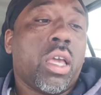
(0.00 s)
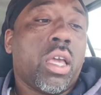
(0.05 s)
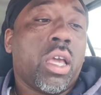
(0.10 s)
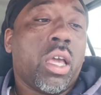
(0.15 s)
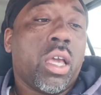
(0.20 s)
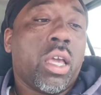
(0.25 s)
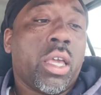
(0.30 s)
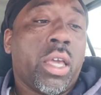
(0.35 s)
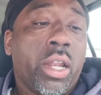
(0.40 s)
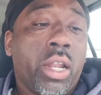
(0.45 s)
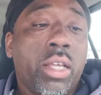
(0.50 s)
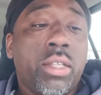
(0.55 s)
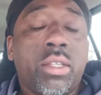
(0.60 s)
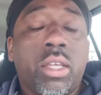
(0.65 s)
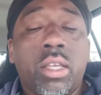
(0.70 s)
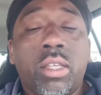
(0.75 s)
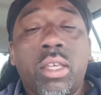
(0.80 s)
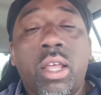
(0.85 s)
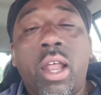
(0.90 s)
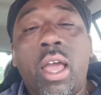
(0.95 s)
Getting
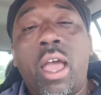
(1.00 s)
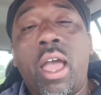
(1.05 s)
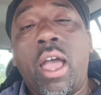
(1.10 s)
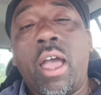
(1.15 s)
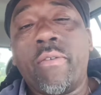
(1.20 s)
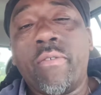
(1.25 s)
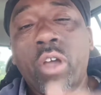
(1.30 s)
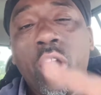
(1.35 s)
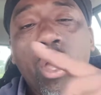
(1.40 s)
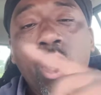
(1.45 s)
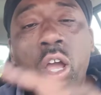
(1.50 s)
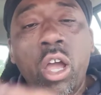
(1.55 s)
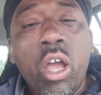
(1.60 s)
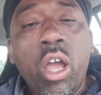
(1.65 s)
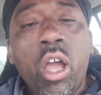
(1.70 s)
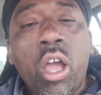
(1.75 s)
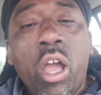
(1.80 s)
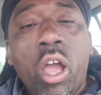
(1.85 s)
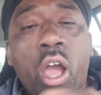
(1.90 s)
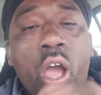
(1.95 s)
6.5
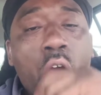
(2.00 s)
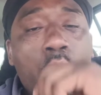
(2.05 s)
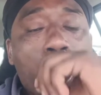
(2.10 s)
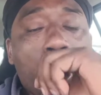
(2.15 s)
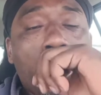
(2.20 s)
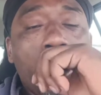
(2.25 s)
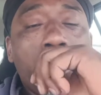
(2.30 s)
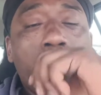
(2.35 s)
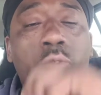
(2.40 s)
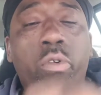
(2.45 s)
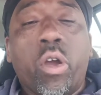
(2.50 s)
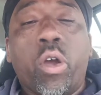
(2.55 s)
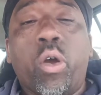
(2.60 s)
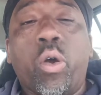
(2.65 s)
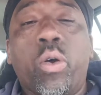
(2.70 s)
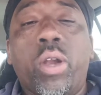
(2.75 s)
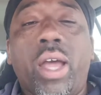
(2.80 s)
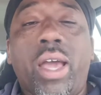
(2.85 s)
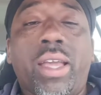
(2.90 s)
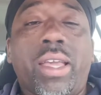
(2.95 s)
on the
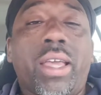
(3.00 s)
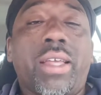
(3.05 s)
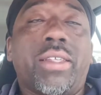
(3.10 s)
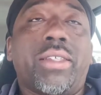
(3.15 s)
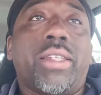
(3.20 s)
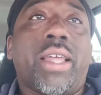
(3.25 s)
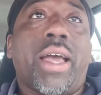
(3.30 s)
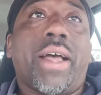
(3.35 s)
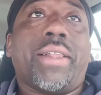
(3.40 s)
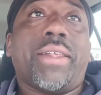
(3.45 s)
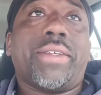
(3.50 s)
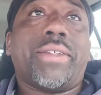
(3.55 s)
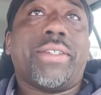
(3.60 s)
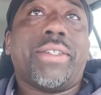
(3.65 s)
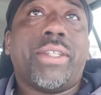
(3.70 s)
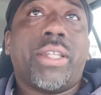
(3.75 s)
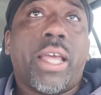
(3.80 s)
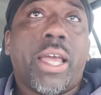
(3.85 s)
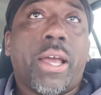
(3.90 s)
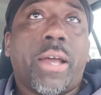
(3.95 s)
road against Dallas.
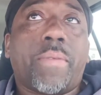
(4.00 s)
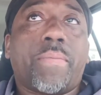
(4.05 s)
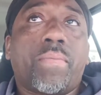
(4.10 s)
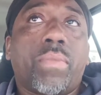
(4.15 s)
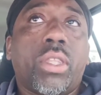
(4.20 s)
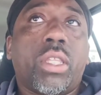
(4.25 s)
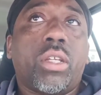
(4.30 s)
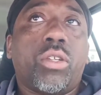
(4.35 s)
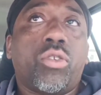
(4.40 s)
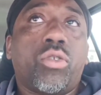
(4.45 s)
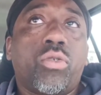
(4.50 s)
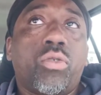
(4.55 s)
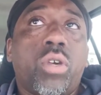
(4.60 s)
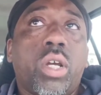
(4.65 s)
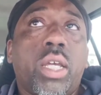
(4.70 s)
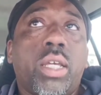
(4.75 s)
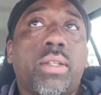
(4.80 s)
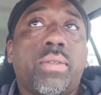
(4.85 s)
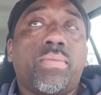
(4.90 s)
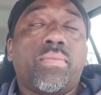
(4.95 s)
Now,
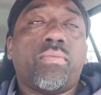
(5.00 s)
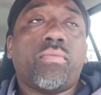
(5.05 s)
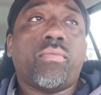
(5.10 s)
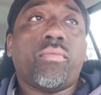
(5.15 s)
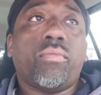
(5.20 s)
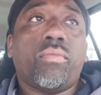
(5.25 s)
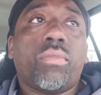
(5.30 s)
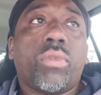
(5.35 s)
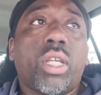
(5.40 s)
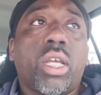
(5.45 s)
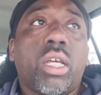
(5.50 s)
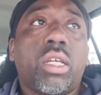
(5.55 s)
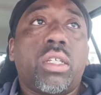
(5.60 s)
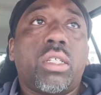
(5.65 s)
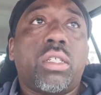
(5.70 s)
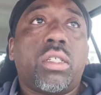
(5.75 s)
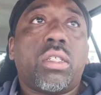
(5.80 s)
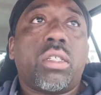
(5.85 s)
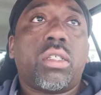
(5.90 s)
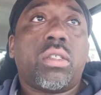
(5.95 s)
Detroit,
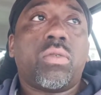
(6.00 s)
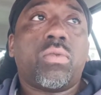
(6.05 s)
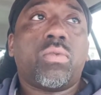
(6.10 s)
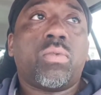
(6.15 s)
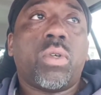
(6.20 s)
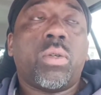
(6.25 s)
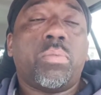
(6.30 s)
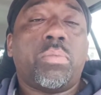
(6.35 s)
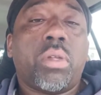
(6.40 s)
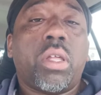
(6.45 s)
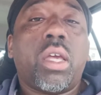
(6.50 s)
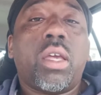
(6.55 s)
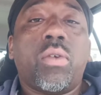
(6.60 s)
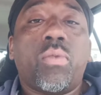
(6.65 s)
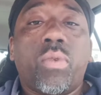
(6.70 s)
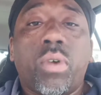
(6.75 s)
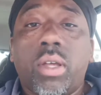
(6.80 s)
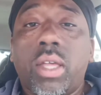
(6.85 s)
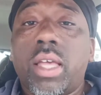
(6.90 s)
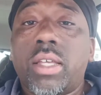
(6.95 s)
has one of
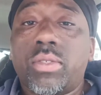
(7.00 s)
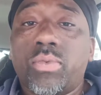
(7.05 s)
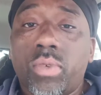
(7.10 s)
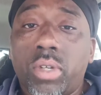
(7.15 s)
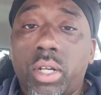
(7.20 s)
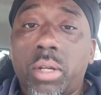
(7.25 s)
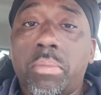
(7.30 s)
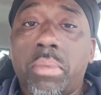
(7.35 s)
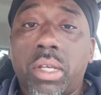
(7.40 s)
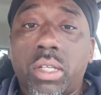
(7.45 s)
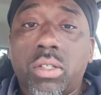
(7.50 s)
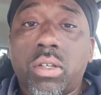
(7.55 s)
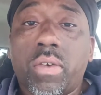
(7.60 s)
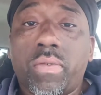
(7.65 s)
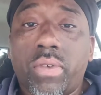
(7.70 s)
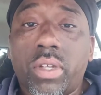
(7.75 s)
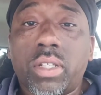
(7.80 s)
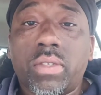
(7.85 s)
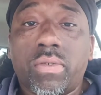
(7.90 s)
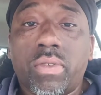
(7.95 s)
the best
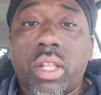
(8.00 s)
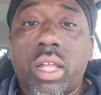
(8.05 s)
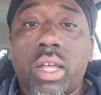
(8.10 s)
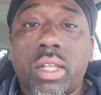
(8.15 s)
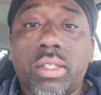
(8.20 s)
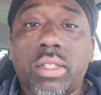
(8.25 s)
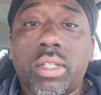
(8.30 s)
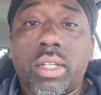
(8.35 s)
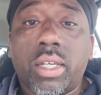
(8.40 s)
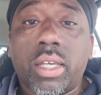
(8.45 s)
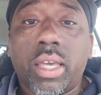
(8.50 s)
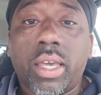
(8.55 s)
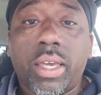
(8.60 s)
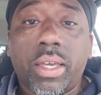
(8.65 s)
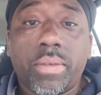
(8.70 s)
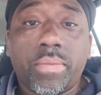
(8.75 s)
offensive lines in the game.